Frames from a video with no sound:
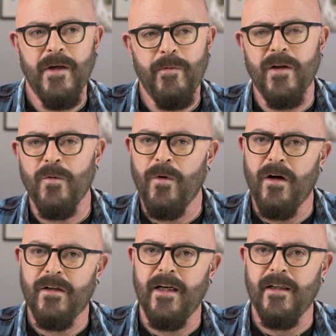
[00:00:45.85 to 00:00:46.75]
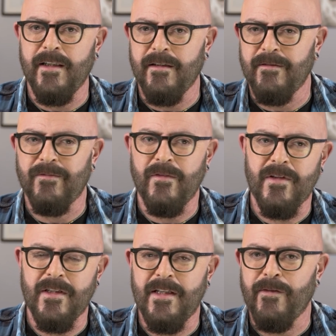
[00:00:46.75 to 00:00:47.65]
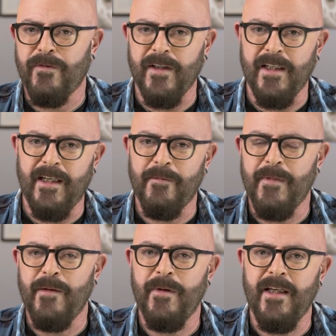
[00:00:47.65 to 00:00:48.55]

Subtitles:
that maybe they're walking a little stiffly. Maybe